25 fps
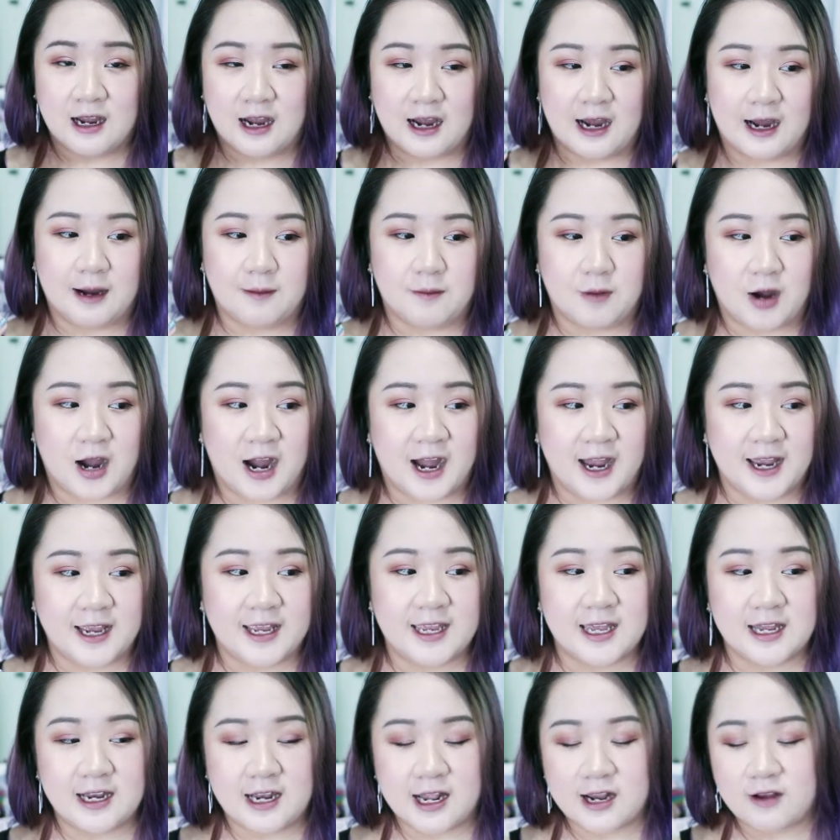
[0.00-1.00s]
I
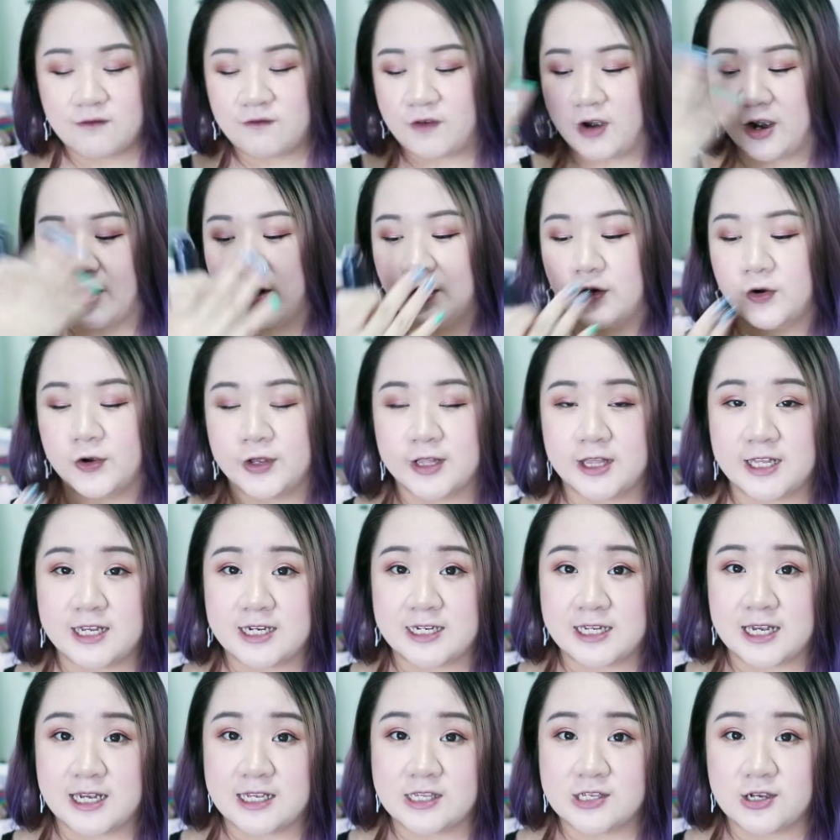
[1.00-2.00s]
get like a very oily
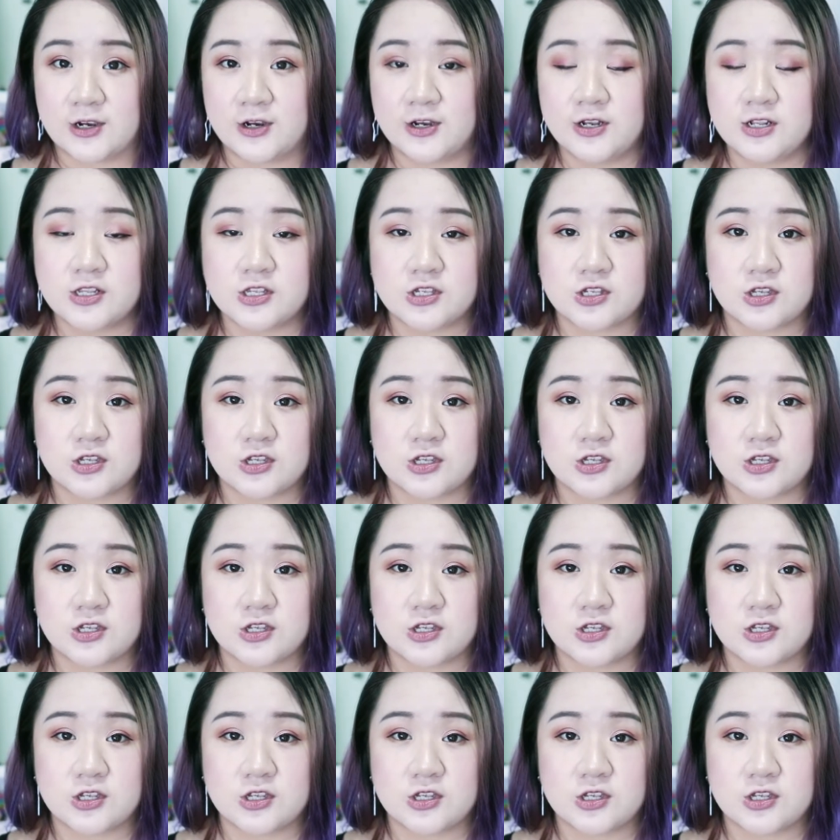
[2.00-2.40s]
T-zone,